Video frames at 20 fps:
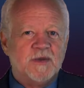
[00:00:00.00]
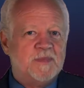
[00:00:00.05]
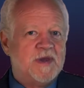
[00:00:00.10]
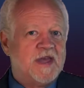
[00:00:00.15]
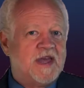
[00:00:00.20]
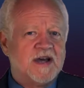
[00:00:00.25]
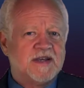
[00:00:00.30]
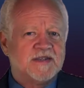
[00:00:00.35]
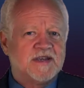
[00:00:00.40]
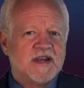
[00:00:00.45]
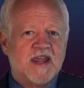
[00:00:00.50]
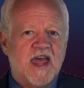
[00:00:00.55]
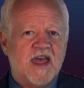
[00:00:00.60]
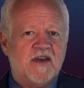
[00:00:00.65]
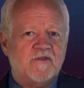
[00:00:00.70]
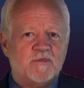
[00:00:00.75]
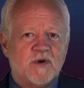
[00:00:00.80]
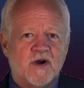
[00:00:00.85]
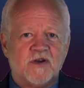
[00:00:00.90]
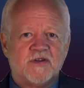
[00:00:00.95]
because it
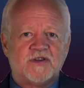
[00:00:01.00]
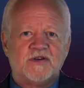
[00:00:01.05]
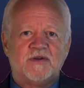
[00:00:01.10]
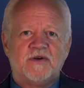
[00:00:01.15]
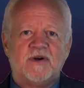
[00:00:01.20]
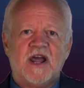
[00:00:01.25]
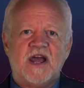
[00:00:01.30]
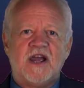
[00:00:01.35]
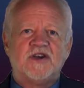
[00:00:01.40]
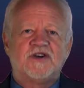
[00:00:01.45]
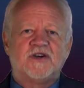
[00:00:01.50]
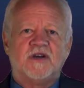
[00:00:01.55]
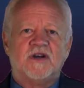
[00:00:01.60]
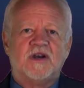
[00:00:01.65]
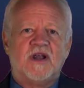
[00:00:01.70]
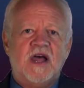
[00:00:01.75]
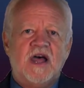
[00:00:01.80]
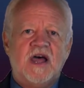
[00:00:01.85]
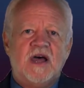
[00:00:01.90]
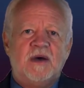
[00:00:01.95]
gave birth to a
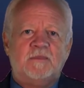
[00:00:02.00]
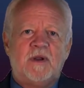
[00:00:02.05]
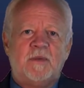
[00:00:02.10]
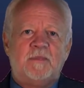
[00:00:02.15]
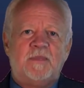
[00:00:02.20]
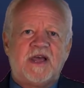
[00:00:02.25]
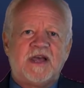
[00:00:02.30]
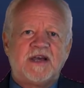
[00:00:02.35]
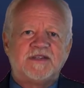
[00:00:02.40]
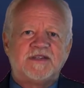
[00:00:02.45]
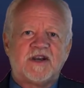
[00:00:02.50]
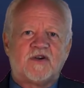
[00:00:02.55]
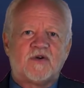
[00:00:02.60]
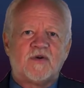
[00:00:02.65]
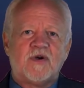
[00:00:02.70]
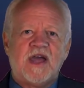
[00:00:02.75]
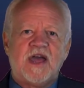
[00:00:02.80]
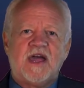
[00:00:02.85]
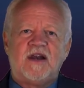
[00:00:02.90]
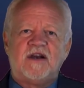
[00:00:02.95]
nation, but because it
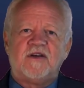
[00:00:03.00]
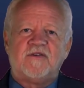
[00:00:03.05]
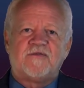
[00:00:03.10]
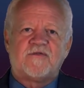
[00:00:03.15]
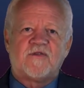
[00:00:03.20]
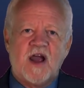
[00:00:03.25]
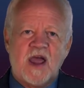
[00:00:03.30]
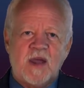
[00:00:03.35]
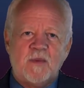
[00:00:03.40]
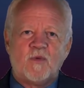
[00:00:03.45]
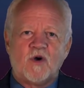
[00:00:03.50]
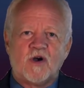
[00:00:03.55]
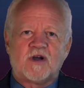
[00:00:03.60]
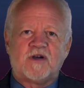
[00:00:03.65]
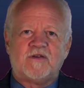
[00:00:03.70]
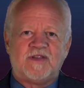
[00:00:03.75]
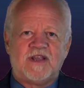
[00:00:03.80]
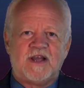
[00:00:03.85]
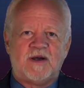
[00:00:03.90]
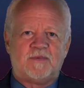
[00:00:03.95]
created a framework
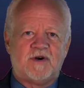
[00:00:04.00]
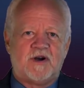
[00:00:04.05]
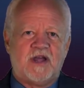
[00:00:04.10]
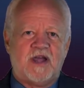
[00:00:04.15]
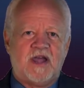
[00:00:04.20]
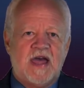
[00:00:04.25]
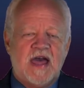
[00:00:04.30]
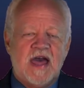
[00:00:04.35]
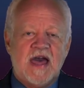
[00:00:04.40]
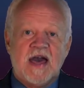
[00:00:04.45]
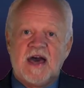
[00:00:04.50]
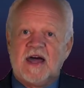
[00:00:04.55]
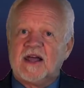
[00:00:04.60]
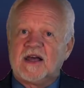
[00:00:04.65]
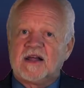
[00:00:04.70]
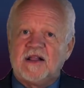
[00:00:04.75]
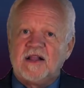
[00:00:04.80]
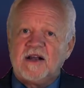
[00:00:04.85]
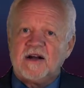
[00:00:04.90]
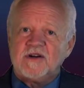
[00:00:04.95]
of liberty and a
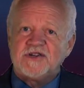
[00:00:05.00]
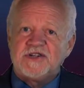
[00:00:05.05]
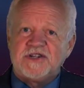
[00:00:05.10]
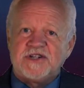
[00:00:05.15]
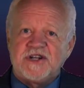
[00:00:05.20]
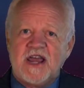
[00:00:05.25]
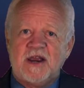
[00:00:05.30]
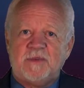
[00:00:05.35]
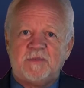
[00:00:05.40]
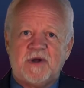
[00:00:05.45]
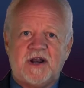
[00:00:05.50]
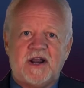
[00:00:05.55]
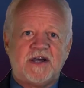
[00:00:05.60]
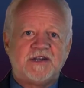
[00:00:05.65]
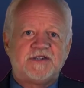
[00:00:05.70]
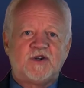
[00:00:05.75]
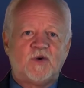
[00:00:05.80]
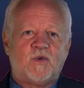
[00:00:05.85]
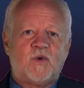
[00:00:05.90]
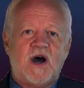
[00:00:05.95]
clear statement
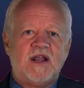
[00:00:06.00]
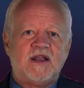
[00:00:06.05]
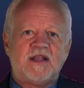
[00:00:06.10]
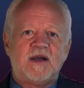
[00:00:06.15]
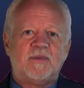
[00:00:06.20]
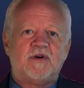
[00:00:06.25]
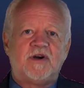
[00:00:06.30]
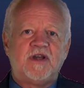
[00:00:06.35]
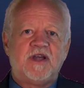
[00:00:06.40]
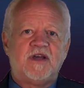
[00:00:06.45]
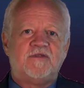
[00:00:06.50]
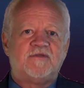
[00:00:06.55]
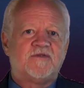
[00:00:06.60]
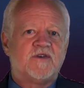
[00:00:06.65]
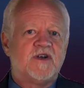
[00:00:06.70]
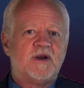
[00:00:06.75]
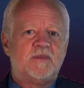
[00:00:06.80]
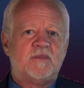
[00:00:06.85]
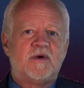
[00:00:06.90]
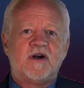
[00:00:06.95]
as to why liberty and
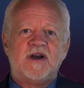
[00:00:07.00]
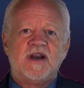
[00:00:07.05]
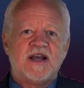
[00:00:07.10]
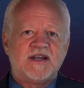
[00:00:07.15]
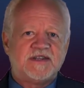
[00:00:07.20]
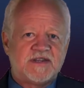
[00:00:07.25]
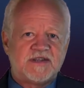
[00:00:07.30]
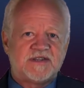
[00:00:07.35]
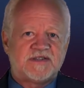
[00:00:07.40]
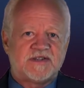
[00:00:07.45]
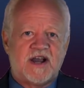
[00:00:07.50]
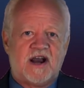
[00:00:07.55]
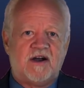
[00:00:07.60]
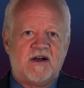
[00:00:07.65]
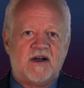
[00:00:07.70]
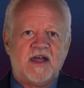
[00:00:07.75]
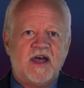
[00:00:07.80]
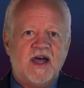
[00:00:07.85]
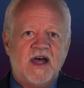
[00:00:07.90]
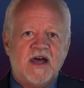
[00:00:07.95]
freedom are
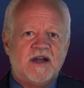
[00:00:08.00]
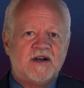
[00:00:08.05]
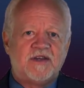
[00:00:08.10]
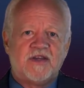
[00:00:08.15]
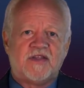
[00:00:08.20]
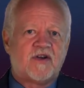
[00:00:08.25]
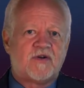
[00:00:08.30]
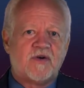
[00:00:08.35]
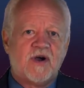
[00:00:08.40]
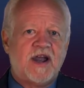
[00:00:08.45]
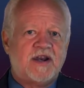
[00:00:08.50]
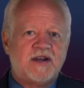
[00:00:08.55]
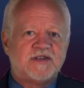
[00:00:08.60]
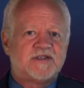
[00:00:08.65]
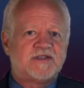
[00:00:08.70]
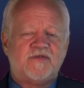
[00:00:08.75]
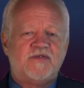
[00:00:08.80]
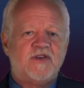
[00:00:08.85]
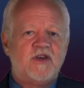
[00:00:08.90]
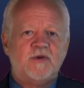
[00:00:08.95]
necessary to the
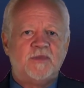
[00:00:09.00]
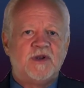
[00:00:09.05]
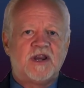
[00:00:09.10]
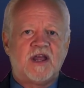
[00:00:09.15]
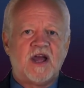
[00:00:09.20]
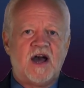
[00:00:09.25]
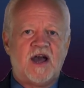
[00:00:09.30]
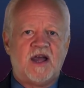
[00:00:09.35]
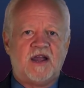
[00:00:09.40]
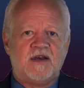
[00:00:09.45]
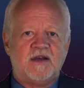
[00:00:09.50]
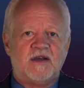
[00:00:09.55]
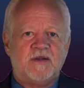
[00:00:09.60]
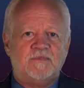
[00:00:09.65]
greatness of humankind.